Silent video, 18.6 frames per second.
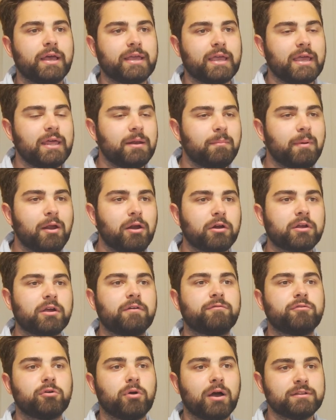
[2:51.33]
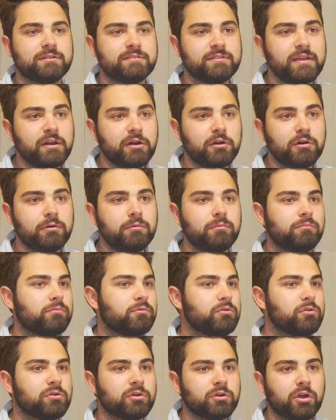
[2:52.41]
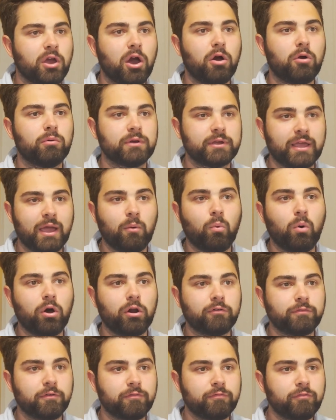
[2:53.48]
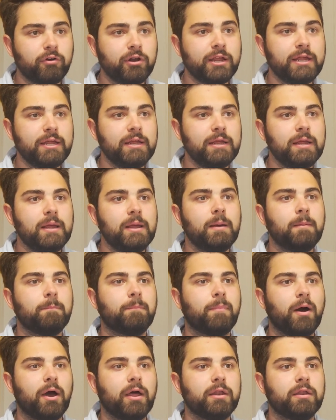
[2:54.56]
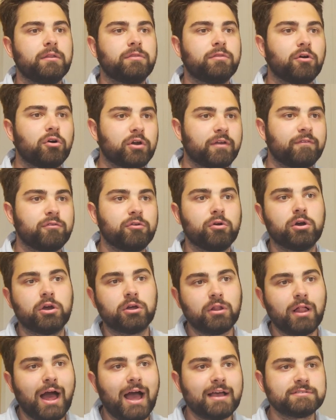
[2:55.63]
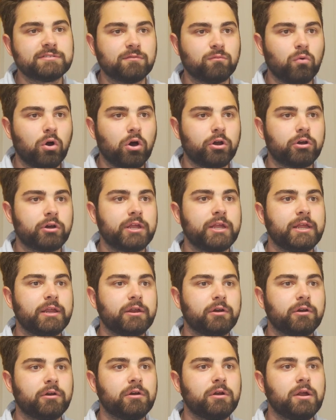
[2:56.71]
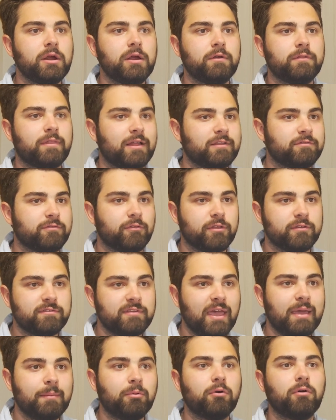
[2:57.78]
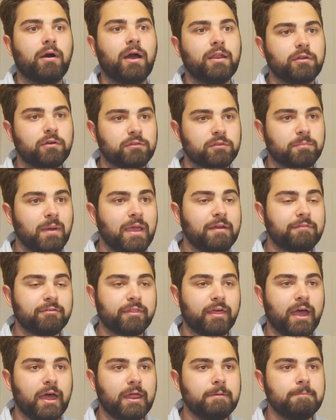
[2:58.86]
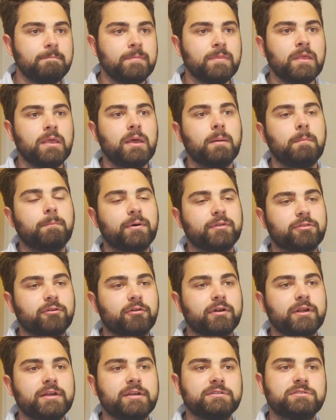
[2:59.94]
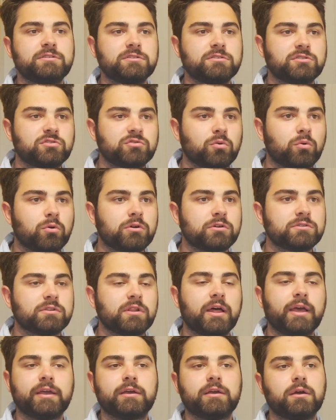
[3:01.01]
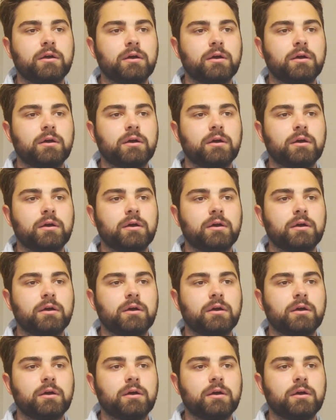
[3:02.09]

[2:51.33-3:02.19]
in America, if you go out to dinner, you can go and get water for free, but they'll give you a glass of water here that's for the table and you have to pay for that. But there is stores like